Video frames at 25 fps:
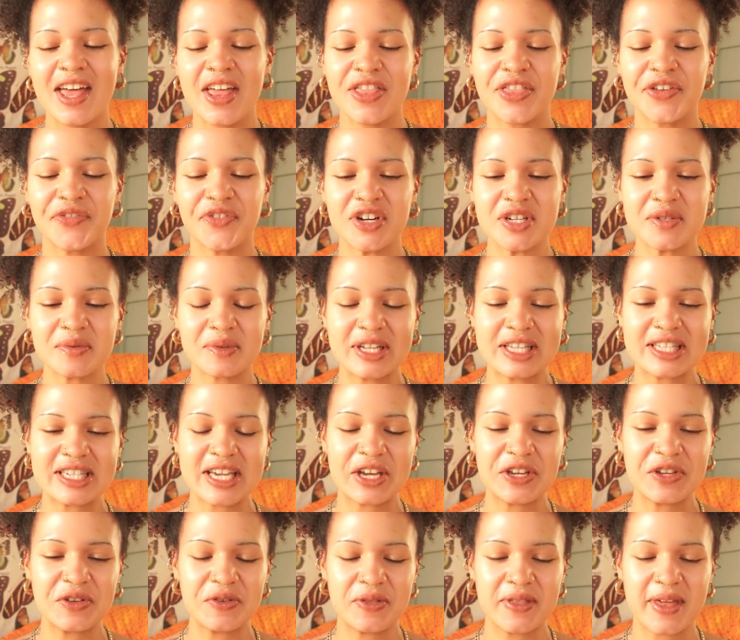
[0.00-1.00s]
the first one to
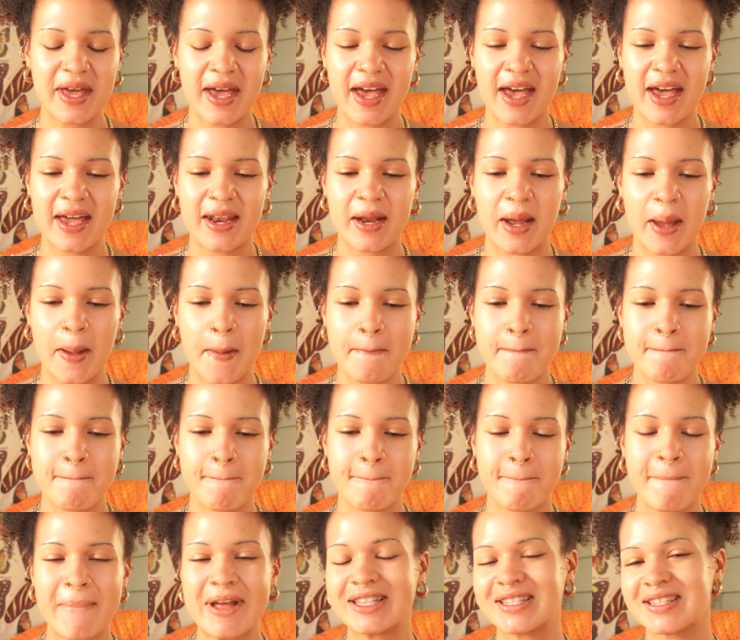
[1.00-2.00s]
tell you that
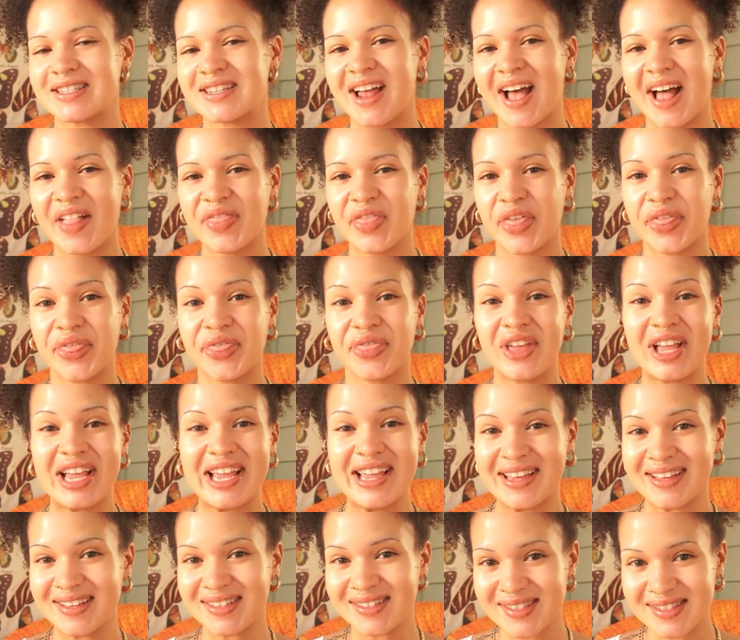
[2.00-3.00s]
it's not the
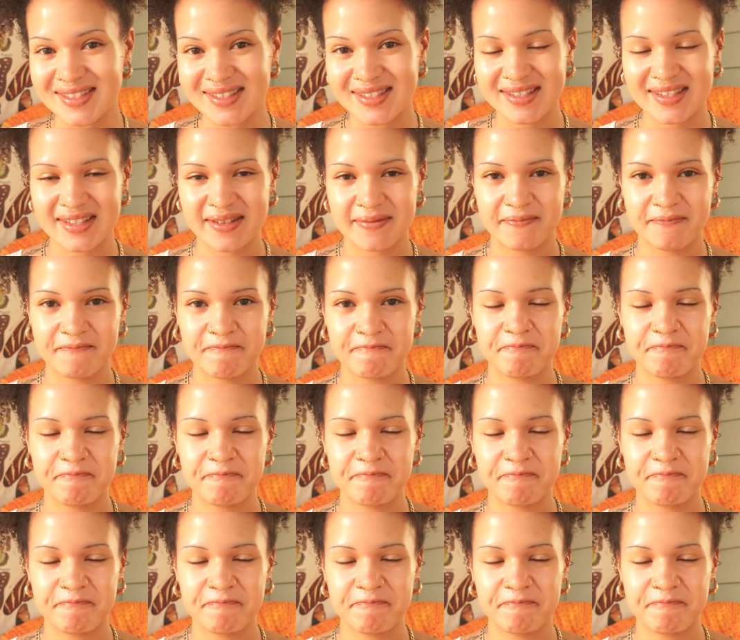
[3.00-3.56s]
things